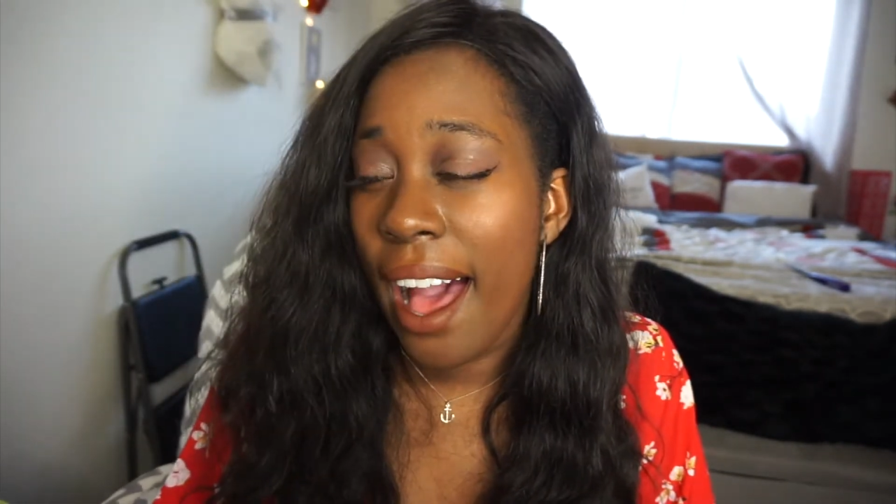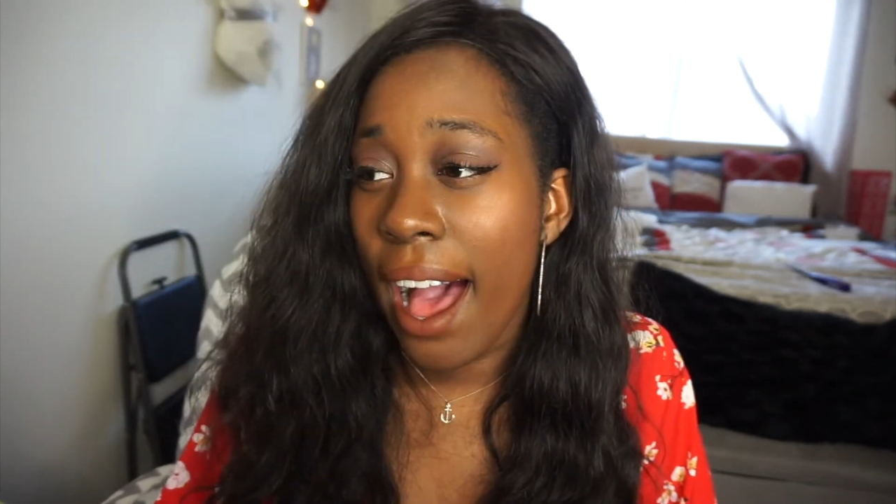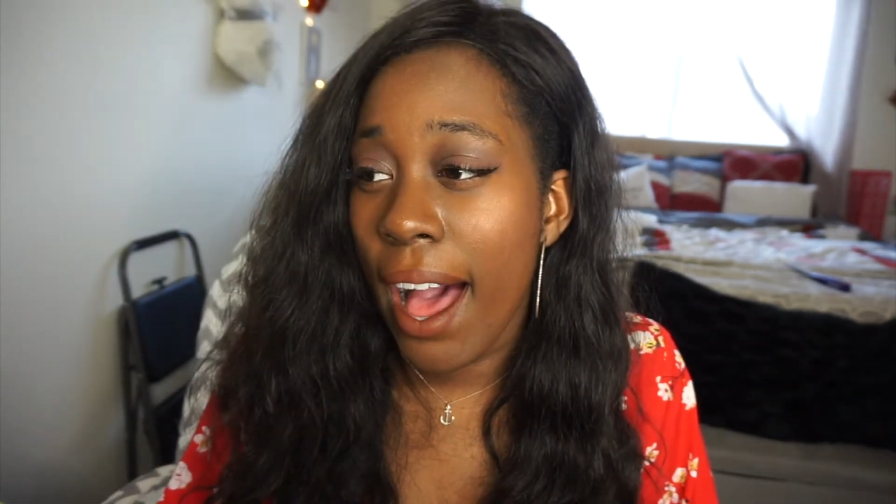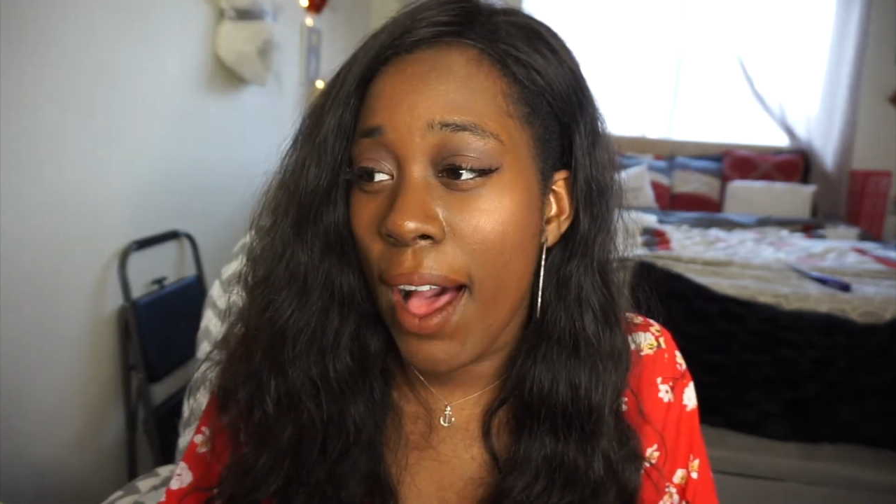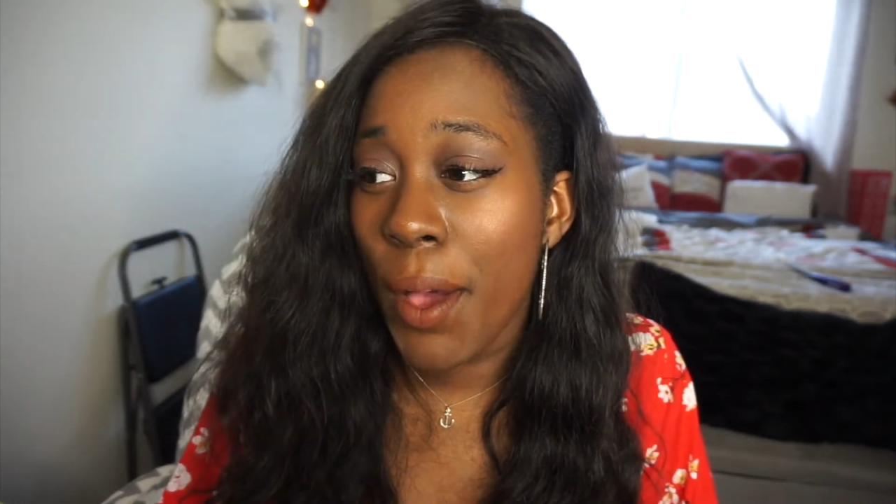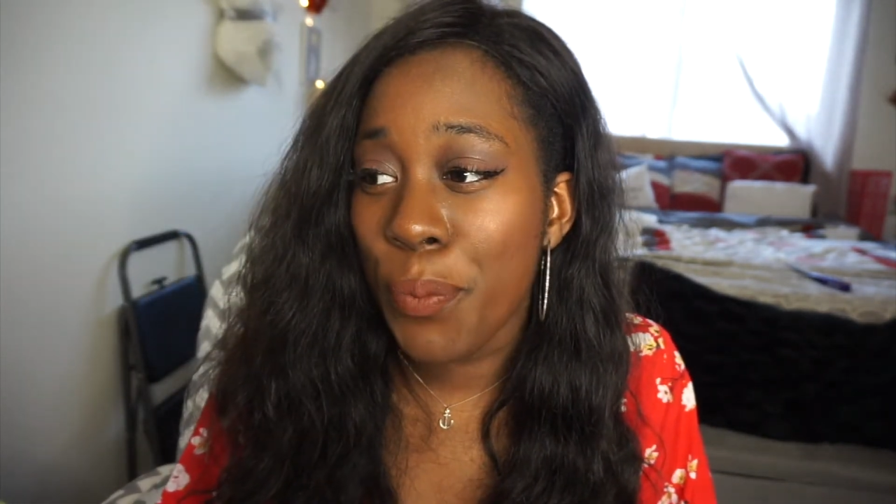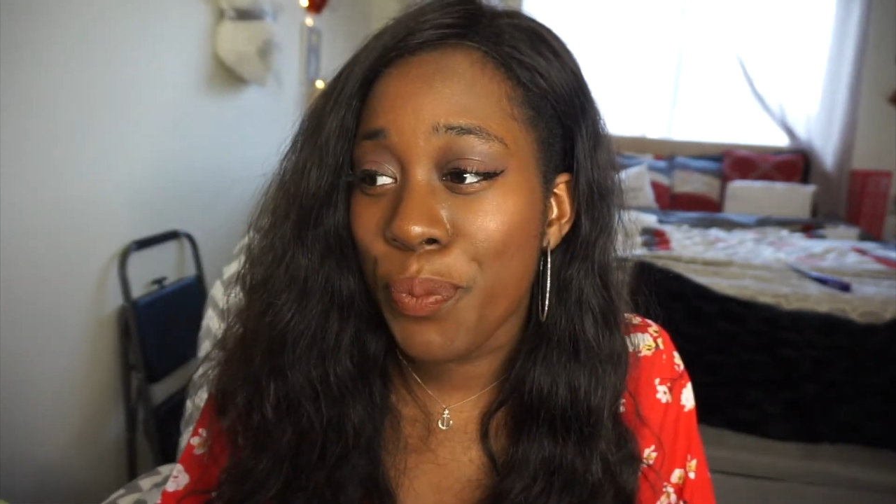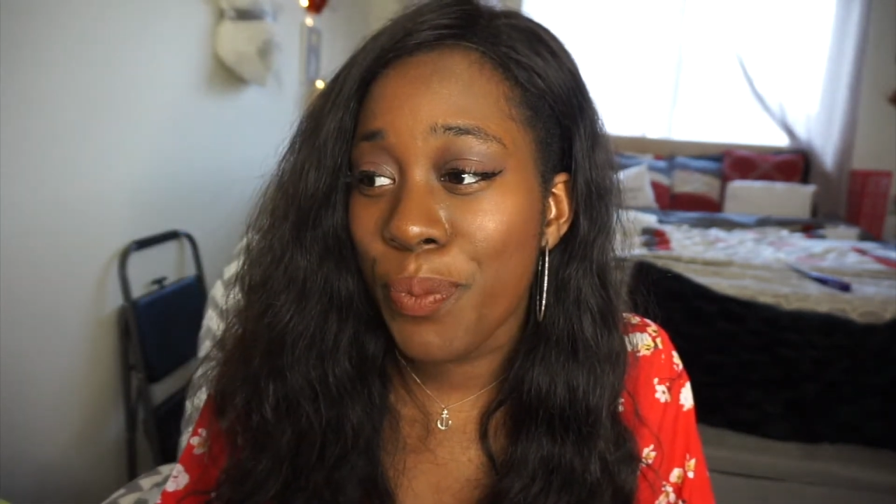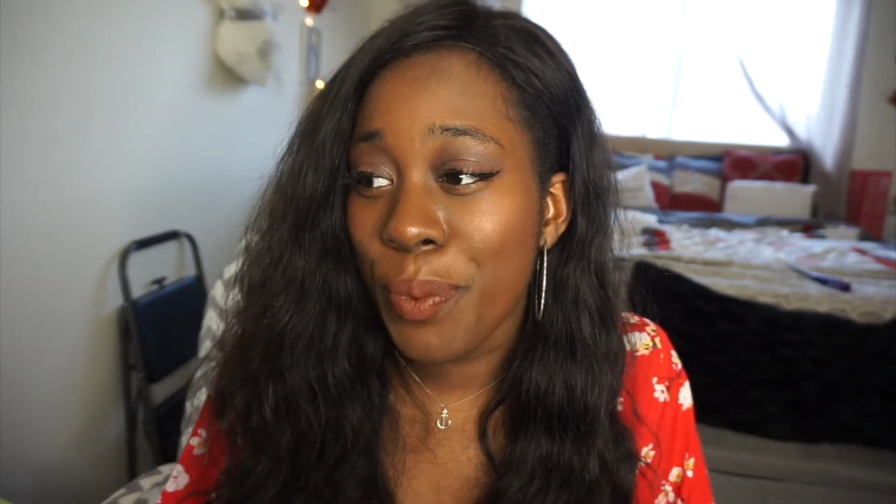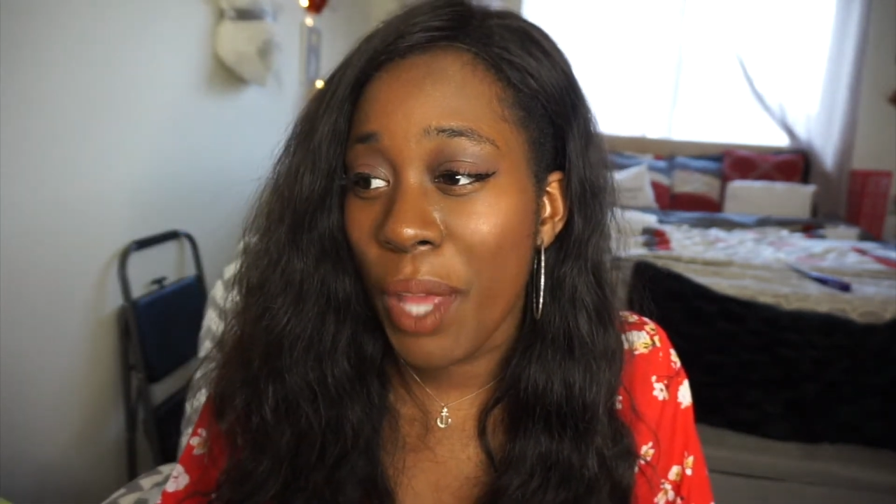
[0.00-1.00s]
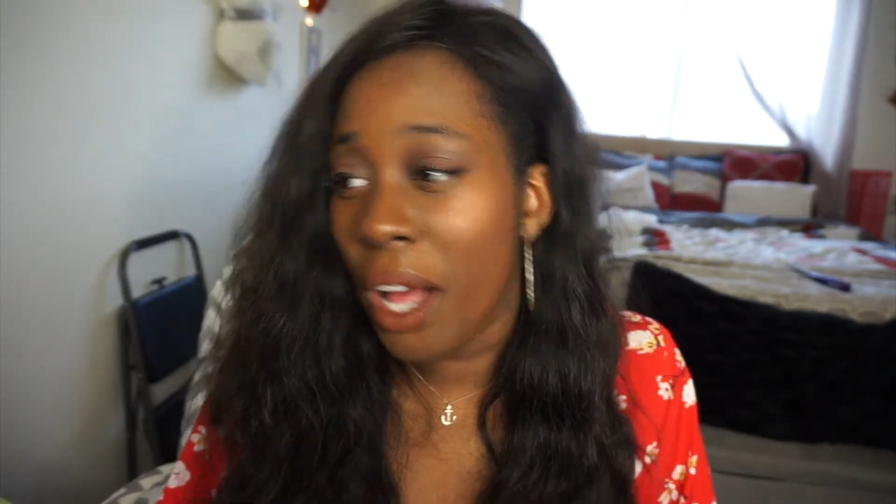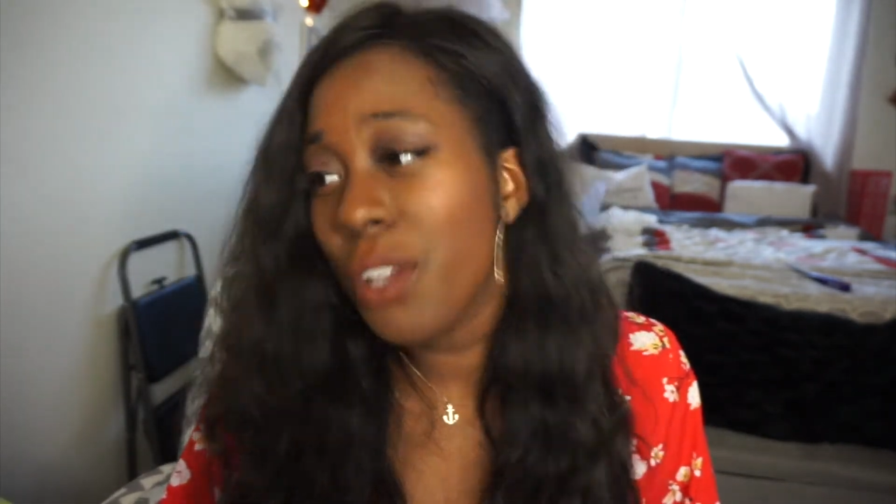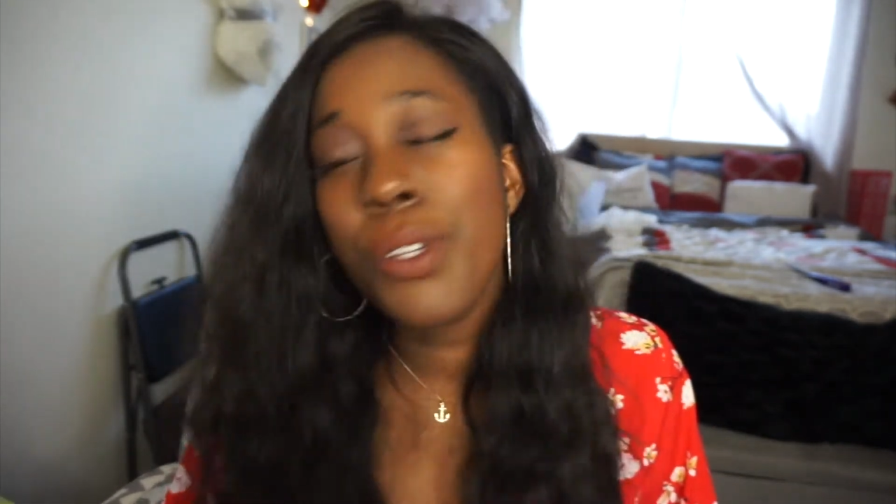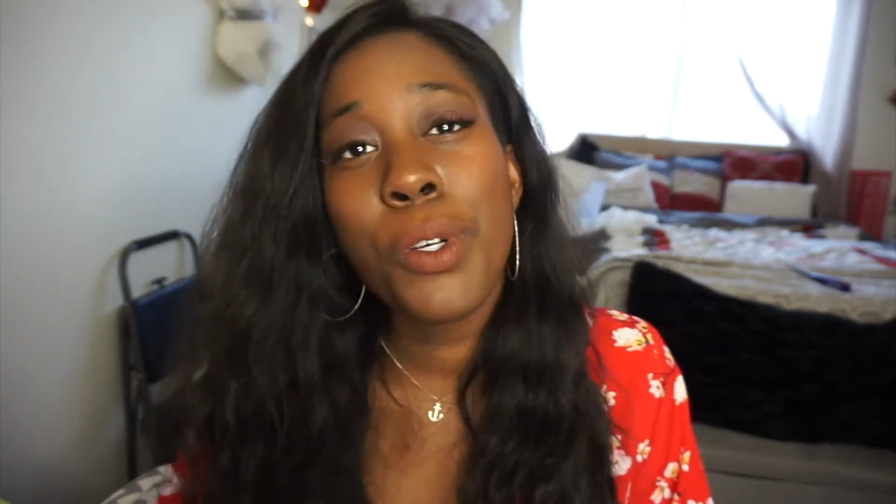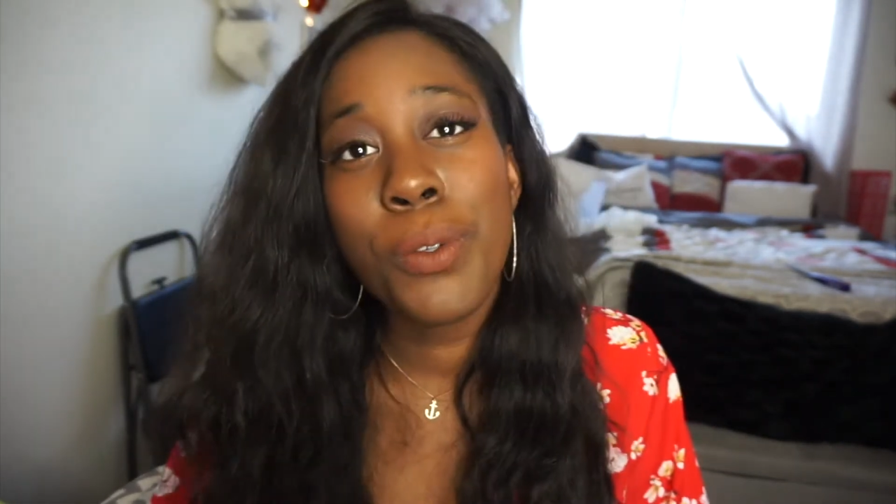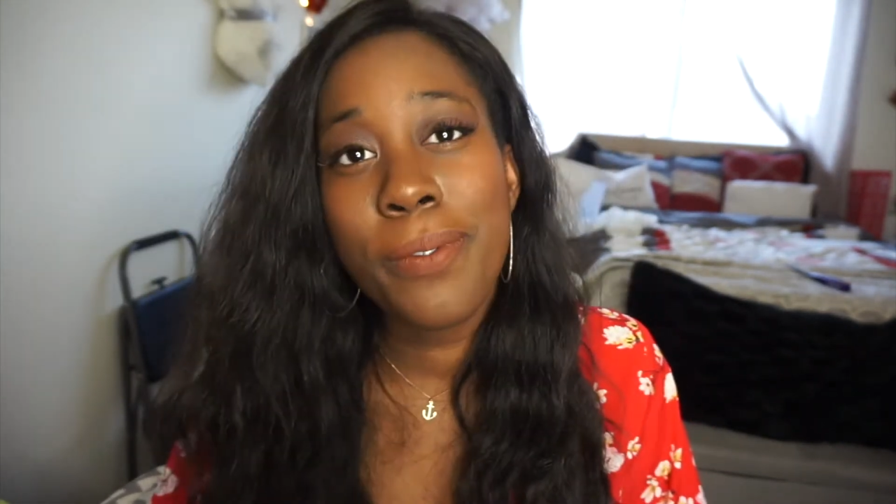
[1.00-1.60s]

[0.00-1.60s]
Um, also